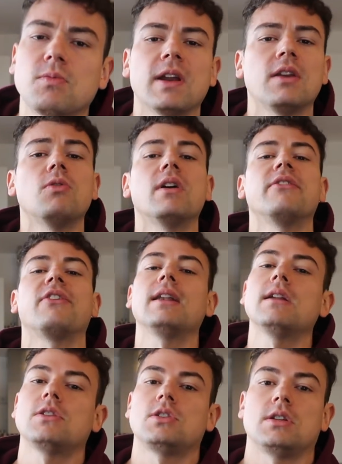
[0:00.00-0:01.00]
Where do I have
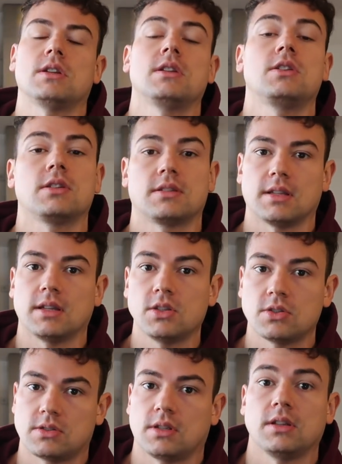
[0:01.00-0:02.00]
energy? I'm
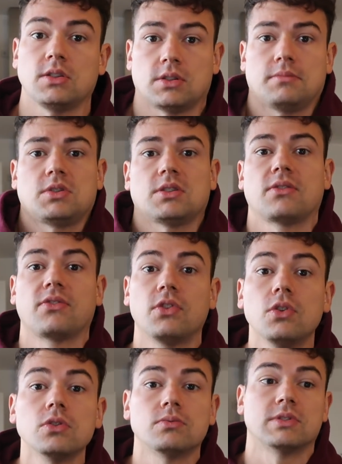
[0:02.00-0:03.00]
just
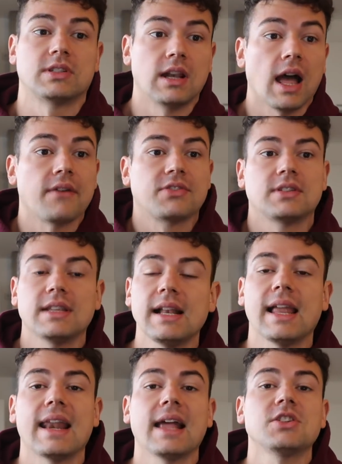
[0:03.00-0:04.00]
fueled with love
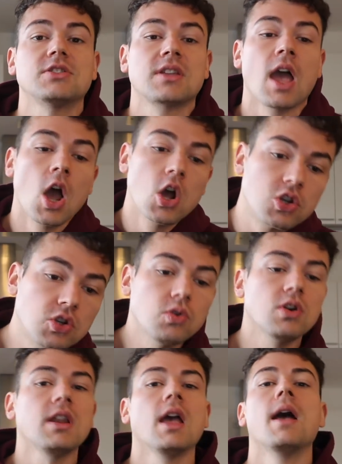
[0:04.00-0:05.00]
still, and I just do
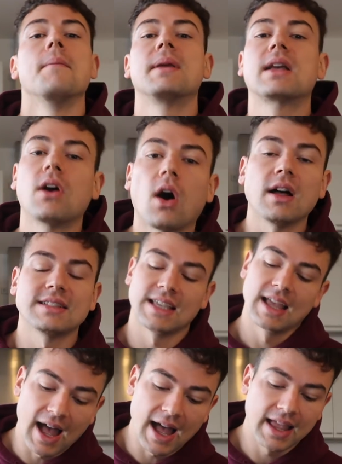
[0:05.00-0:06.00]
it because
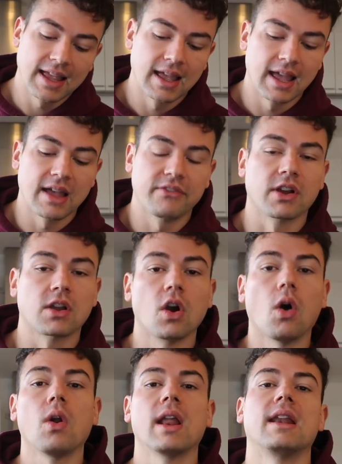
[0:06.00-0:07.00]
I have a
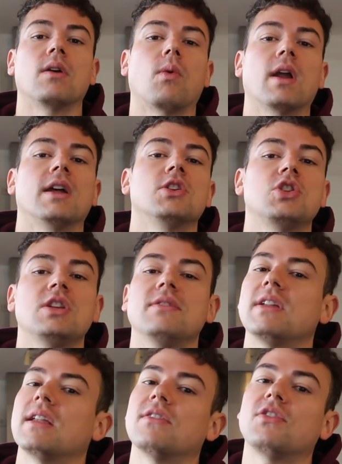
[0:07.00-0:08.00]
goal and I want to
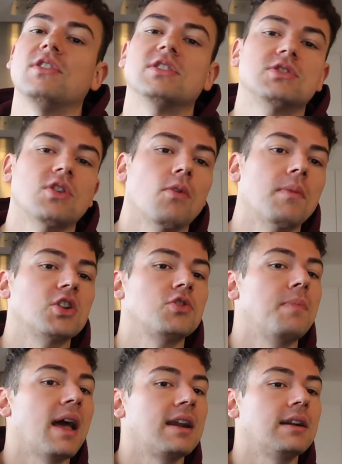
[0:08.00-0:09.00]
achieve it and feel so
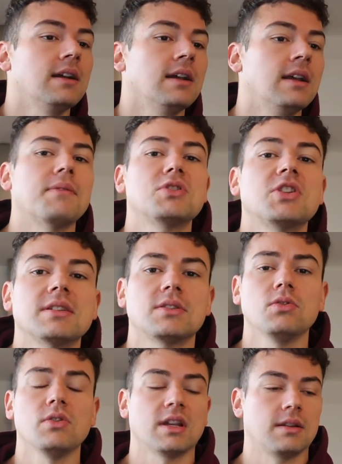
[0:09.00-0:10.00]
much better if I'm just
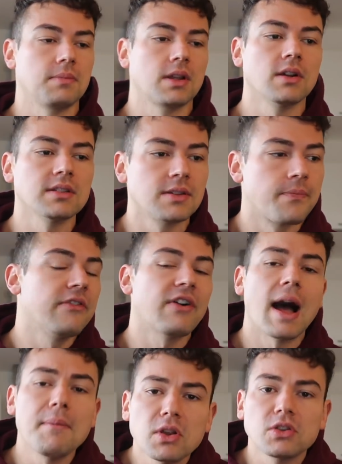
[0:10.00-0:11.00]
doing it. Because if
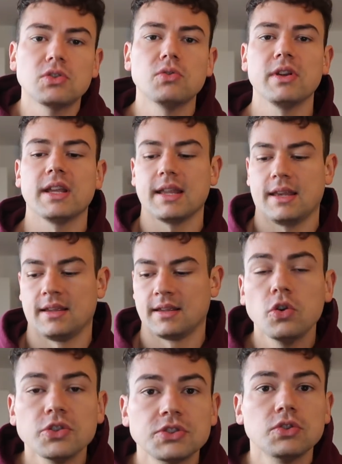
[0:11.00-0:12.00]
I'm not doing it,
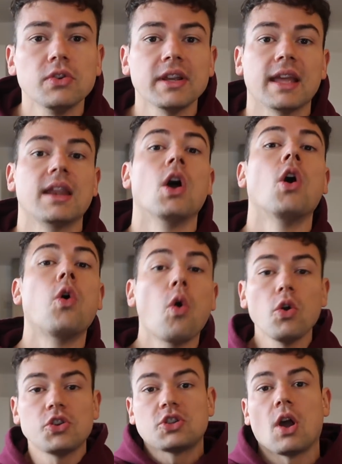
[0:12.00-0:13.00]
who's doing it?
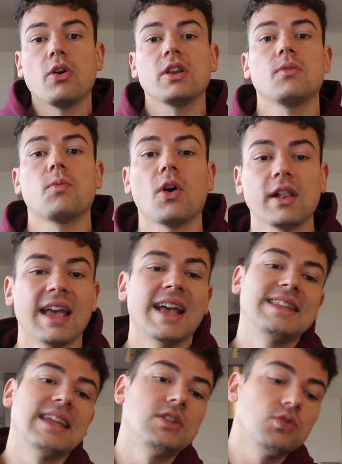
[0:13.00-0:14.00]
Who is showing the world
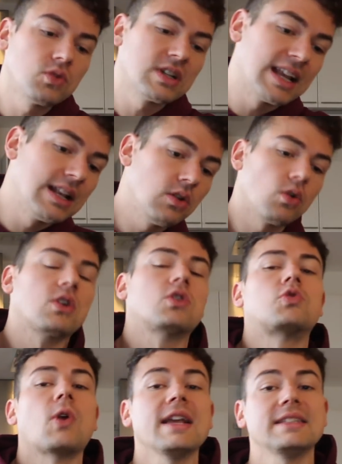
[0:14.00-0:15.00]
that you can look
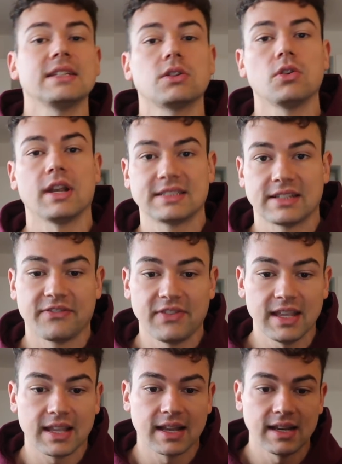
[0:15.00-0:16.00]
crazy good as a
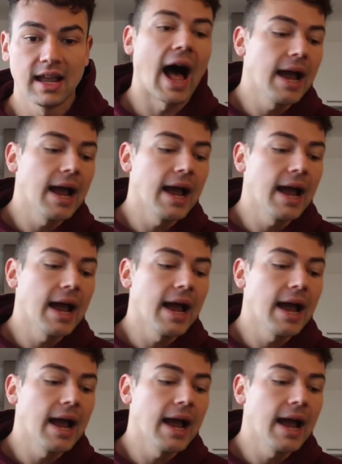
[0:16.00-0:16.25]
vegan.